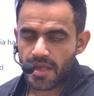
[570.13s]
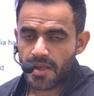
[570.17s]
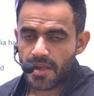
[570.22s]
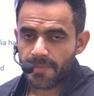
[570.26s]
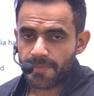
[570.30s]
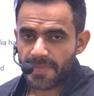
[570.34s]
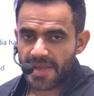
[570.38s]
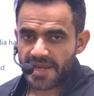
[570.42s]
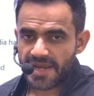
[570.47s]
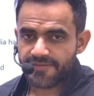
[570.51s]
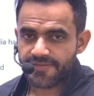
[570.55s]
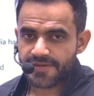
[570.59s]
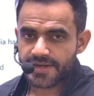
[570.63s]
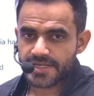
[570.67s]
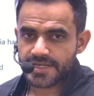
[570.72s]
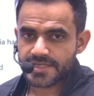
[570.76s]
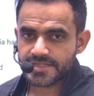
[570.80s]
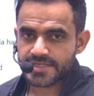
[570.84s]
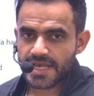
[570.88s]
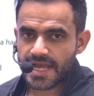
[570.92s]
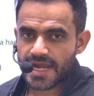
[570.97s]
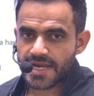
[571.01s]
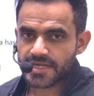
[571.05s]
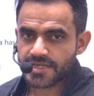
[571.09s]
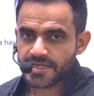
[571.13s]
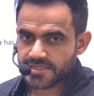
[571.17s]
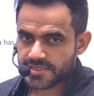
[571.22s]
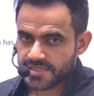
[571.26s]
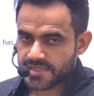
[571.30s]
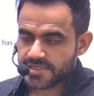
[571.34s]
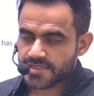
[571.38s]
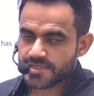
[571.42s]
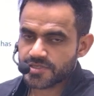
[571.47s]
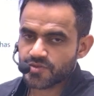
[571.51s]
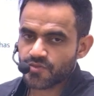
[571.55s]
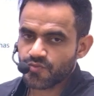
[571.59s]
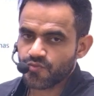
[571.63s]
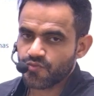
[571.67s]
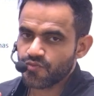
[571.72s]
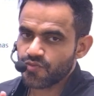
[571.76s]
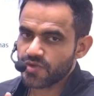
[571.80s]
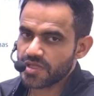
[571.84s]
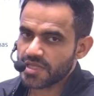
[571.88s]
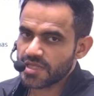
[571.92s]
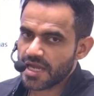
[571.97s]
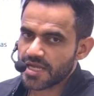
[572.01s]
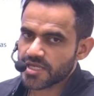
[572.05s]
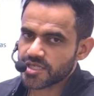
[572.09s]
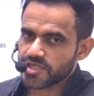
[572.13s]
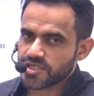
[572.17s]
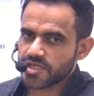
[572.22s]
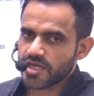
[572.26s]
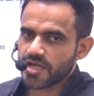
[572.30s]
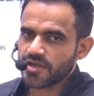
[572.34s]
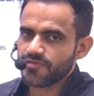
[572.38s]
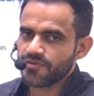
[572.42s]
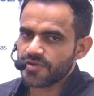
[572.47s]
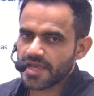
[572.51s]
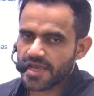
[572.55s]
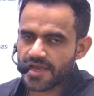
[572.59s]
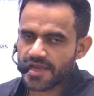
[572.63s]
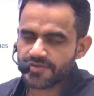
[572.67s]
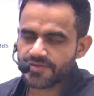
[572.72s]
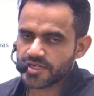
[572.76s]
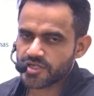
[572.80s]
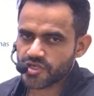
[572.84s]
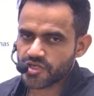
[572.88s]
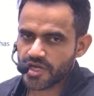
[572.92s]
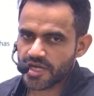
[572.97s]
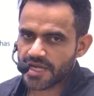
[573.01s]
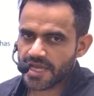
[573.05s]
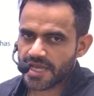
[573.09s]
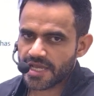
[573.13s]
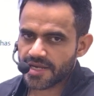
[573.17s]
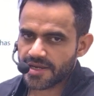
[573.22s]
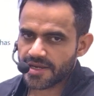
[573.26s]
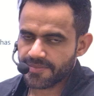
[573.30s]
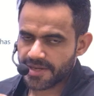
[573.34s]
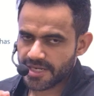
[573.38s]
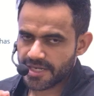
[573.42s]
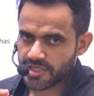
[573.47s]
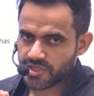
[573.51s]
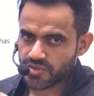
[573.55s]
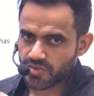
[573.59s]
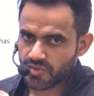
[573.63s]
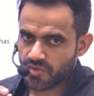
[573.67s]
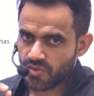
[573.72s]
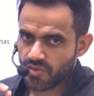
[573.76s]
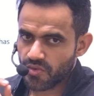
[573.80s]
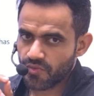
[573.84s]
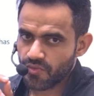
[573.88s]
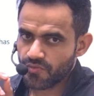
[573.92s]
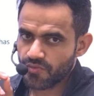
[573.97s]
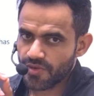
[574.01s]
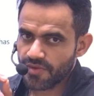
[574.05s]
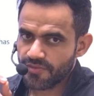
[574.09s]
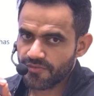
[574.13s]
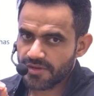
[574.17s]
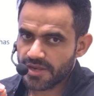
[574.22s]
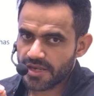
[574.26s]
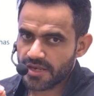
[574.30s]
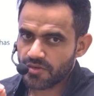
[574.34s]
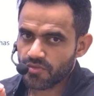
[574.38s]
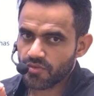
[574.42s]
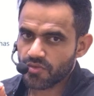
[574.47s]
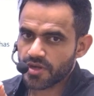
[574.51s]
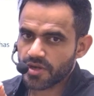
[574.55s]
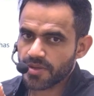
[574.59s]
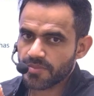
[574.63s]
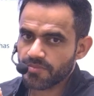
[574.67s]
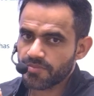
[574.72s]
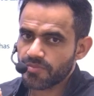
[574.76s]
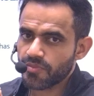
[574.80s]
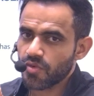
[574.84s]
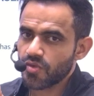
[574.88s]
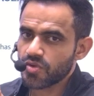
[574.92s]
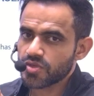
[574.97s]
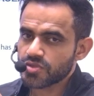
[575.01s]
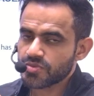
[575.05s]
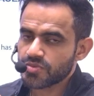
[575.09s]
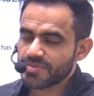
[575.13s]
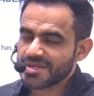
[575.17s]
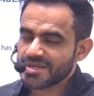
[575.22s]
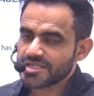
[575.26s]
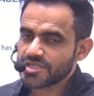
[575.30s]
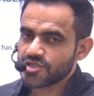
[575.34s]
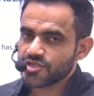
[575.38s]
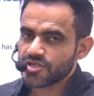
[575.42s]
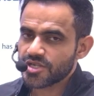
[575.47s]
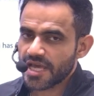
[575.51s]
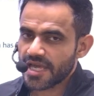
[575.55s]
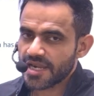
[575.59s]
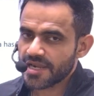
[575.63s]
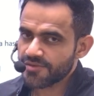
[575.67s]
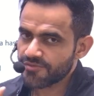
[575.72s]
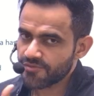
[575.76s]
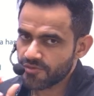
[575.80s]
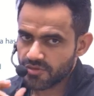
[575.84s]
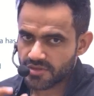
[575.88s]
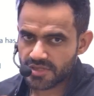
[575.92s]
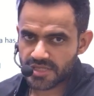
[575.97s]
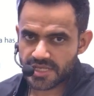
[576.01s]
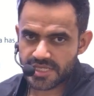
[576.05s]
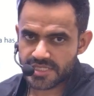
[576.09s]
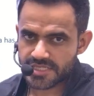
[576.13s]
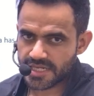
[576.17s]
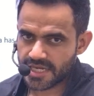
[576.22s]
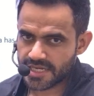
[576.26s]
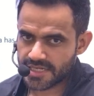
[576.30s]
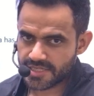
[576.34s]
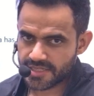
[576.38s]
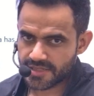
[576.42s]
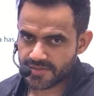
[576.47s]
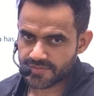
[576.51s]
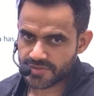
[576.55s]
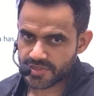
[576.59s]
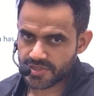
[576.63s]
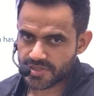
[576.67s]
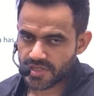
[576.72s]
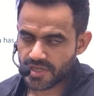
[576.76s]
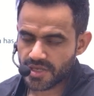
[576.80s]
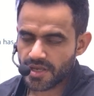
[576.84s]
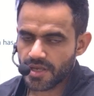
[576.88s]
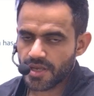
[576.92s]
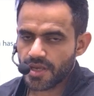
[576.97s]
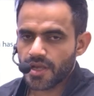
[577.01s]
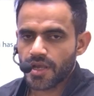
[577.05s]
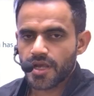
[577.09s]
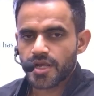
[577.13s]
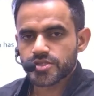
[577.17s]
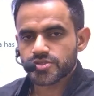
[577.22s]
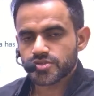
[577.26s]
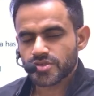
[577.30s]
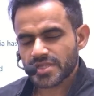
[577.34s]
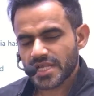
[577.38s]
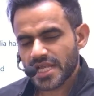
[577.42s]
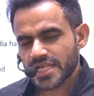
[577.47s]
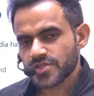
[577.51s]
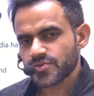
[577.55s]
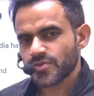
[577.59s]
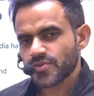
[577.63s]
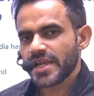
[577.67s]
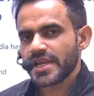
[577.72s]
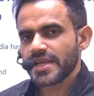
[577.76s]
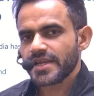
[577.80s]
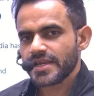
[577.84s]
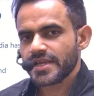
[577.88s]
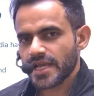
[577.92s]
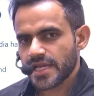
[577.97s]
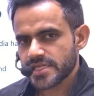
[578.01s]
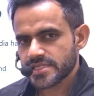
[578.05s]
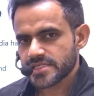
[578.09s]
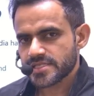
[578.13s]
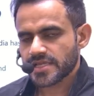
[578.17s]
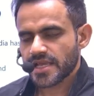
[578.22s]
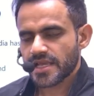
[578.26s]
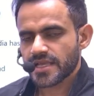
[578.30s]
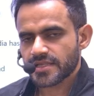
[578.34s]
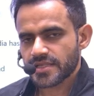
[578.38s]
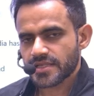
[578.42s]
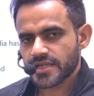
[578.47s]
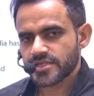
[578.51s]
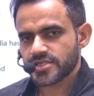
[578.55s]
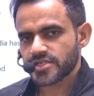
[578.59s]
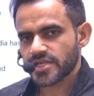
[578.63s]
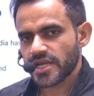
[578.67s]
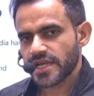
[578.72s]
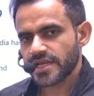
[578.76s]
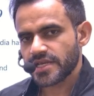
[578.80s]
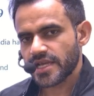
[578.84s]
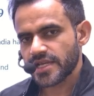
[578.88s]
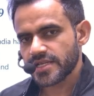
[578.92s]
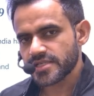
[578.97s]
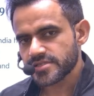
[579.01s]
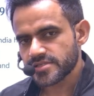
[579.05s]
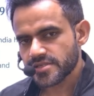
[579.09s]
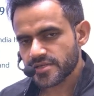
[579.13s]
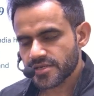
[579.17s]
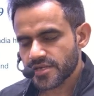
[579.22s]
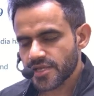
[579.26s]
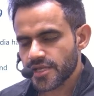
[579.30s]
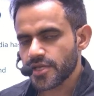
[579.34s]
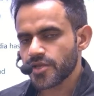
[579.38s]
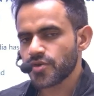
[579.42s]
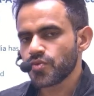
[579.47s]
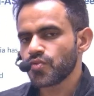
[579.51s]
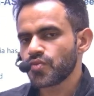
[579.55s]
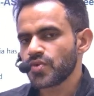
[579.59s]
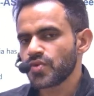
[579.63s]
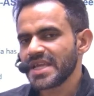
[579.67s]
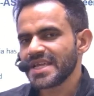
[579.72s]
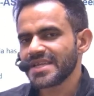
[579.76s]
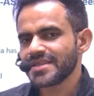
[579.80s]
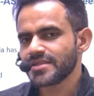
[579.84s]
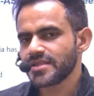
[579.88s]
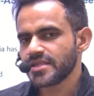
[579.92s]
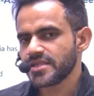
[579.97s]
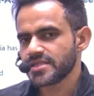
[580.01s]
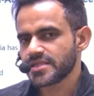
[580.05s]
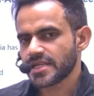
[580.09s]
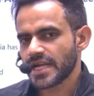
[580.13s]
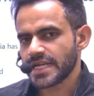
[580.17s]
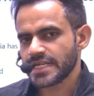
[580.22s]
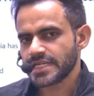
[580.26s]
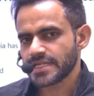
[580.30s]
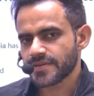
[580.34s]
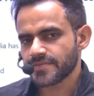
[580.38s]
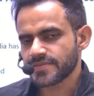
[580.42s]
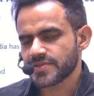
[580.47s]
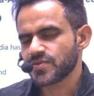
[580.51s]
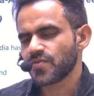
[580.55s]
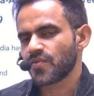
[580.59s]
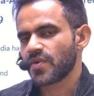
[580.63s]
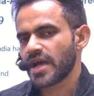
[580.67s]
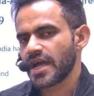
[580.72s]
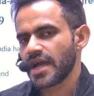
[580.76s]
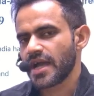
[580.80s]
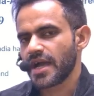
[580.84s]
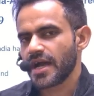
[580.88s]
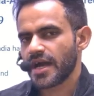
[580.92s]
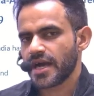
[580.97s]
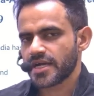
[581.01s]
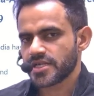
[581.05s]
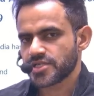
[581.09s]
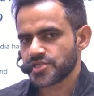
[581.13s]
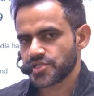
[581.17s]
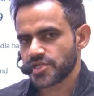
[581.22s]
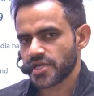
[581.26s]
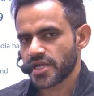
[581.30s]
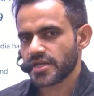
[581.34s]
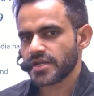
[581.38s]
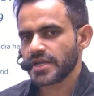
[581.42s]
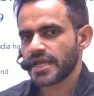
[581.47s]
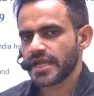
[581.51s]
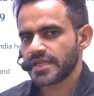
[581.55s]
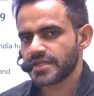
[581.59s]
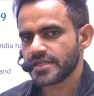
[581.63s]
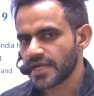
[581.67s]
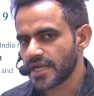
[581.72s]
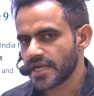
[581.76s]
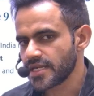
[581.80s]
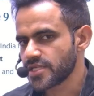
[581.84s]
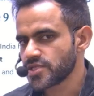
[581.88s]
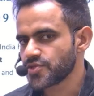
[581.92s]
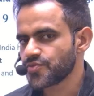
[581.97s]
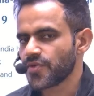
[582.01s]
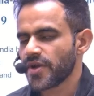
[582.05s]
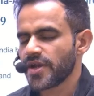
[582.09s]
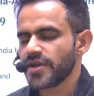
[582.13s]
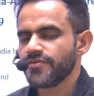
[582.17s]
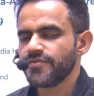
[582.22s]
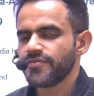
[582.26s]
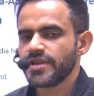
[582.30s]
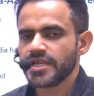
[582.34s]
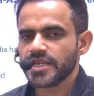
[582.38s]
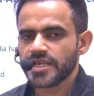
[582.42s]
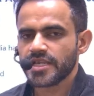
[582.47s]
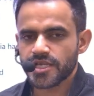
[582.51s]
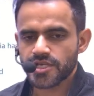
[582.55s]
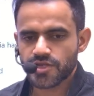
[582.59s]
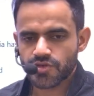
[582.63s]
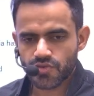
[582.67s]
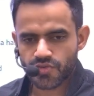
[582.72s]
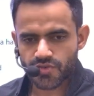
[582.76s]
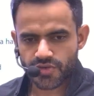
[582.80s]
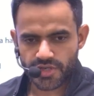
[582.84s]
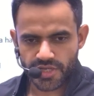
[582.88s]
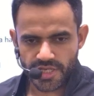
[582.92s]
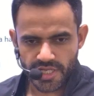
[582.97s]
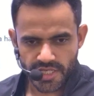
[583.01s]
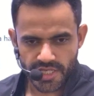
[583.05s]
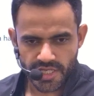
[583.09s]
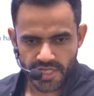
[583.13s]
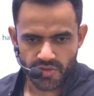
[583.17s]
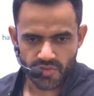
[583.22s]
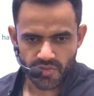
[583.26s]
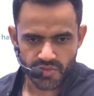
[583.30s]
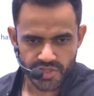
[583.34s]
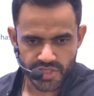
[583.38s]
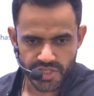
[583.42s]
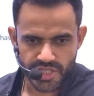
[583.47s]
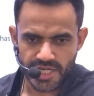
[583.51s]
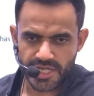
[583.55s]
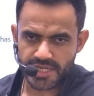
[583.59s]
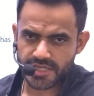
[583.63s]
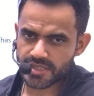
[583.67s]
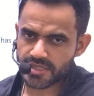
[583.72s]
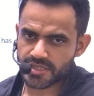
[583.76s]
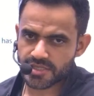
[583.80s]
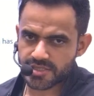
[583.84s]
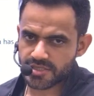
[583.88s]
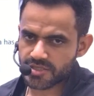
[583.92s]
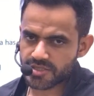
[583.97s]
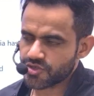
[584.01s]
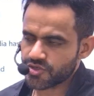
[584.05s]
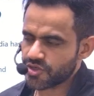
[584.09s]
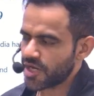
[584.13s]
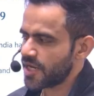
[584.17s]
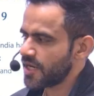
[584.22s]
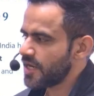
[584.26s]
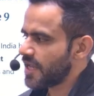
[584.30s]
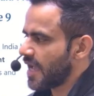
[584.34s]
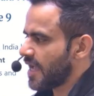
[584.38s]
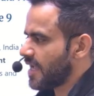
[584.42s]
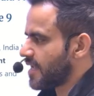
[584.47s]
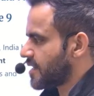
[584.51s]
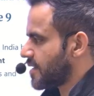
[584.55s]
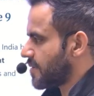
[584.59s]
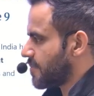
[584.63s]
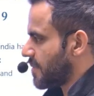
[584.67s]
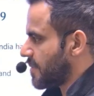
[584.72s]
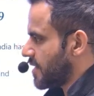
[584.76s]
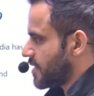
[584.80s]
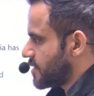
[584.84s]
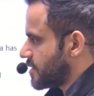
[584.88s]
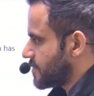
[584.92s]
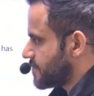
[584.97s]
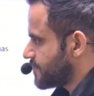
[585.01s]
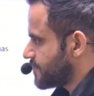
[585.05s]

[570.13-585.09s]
Benefit is that since with ASEAN we have a trade agreement, so we will not impose much tariff on these items. So that's why India is saying that China is rerouting these items via ASEAN, and that is why we need to renegotiate this trade agreement.